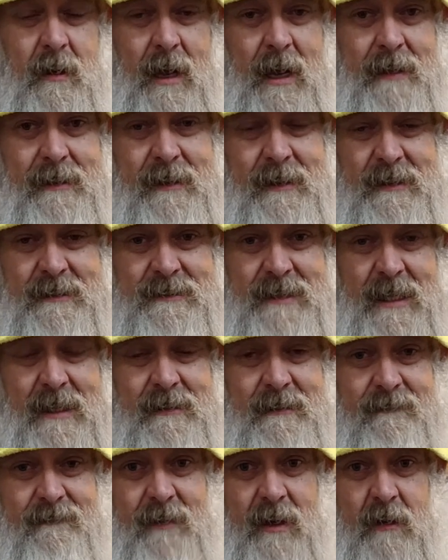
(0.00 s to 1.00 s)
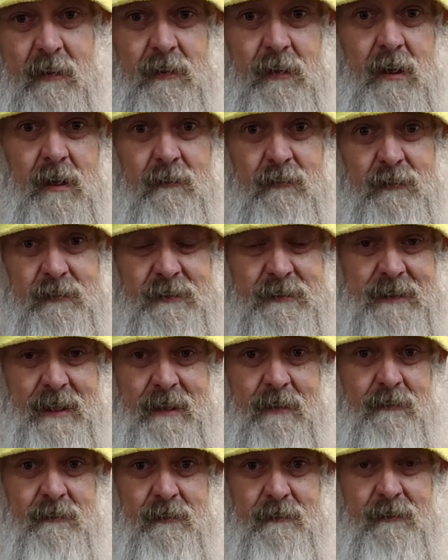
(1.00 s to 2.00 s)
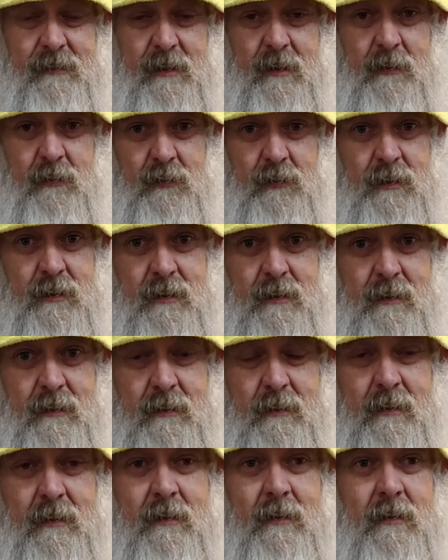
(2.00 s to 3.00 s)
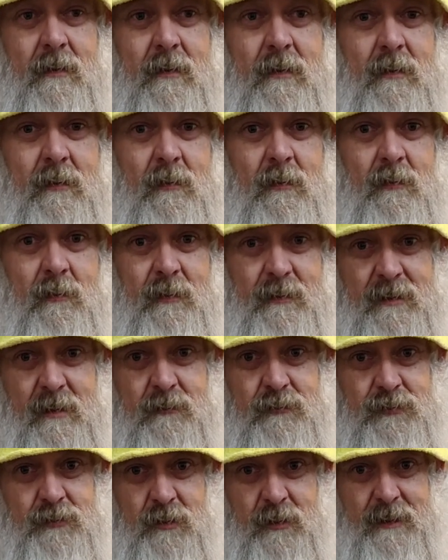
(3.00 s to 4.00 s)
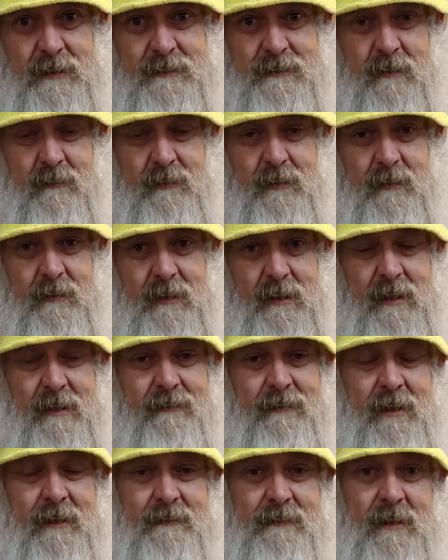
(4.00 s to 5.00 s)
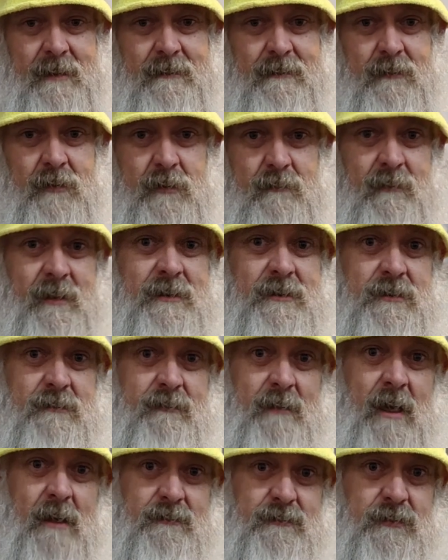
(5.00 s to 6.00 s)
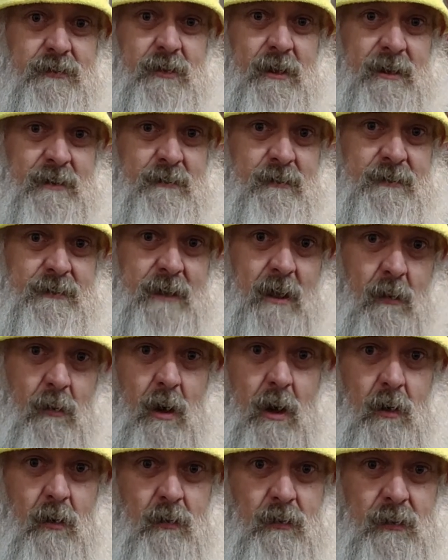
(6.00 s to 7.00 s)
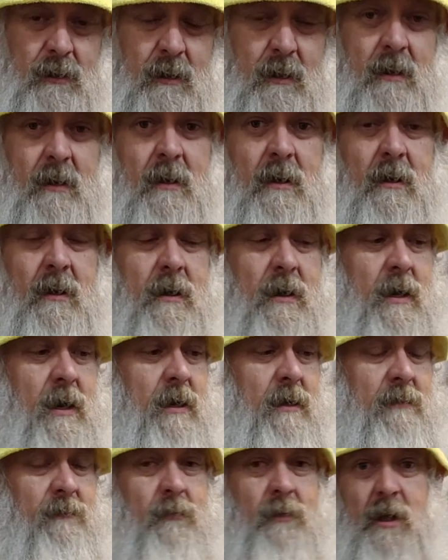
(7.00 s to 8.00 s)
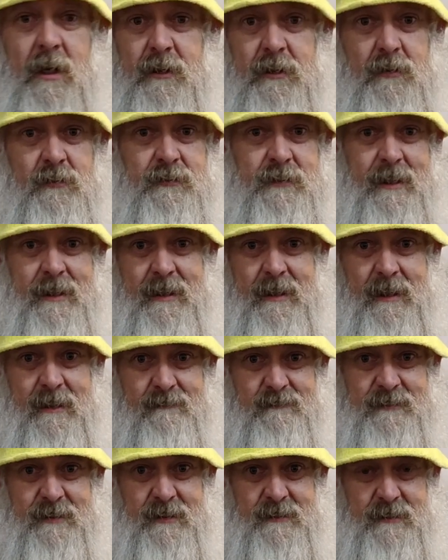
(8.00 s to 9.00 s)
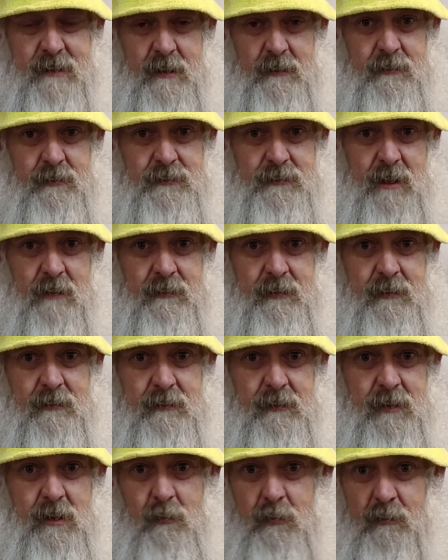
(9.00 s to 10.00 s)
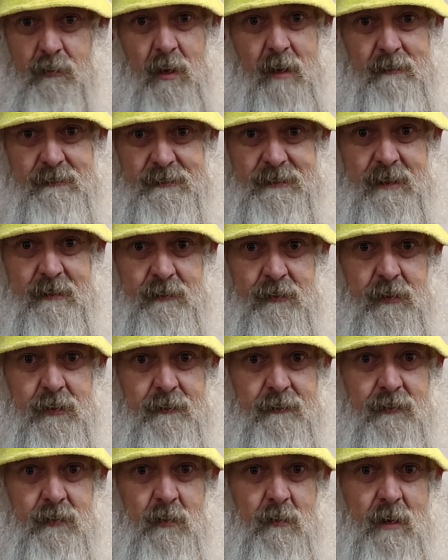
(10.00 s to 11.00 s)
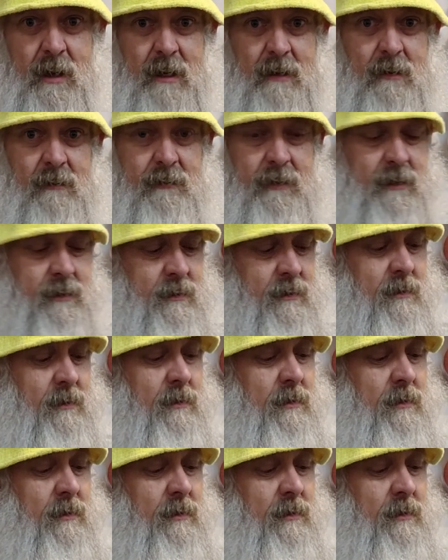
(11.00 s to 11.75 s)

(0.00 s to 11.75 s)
I didn't exactly fall in love with the sound of the oak with those strings on it. And I think that could be just because the strings were so old. A new set of M600s on it, would probably sound good for a while on it.